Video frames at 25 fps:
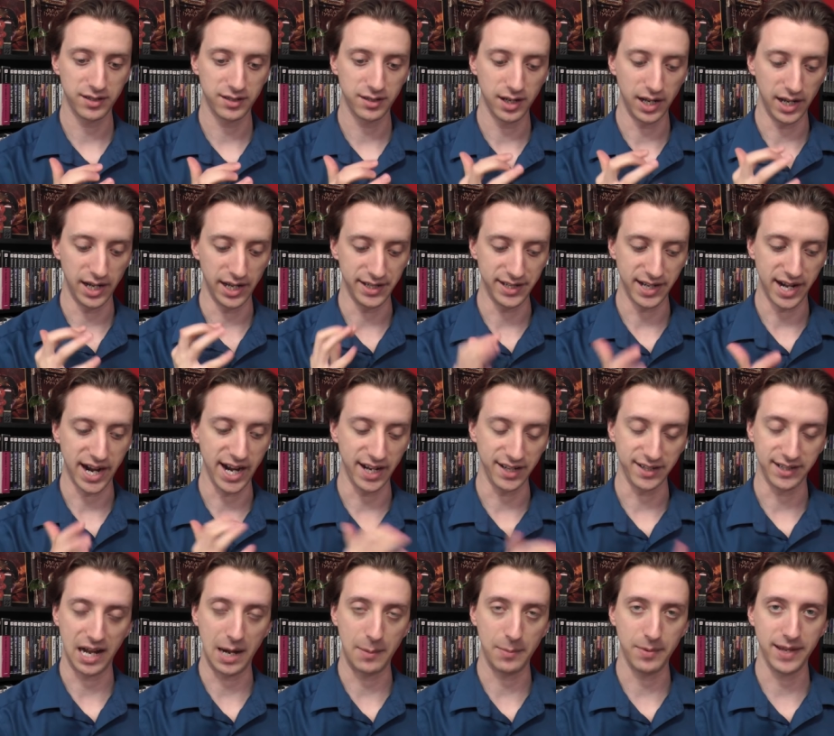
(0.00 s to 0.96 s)
die
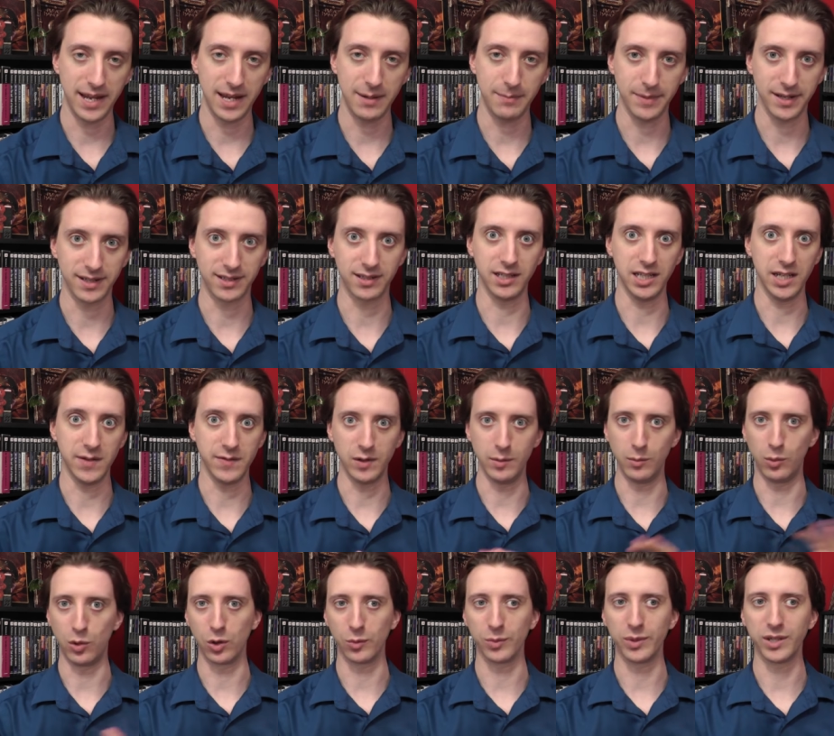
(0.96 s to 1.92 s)
on top of that makes it even
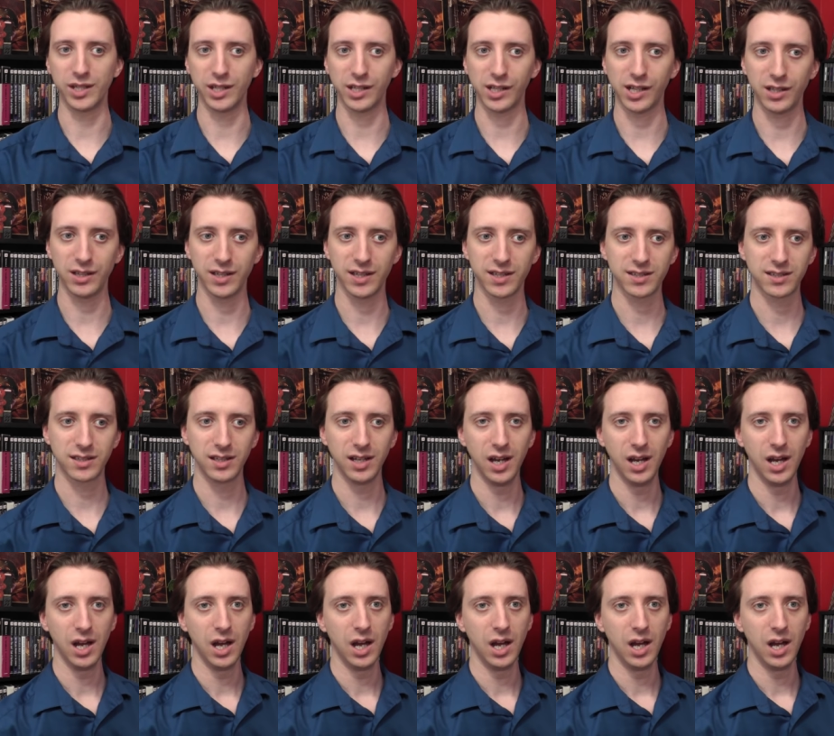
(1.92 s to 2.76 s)
more ridiculous.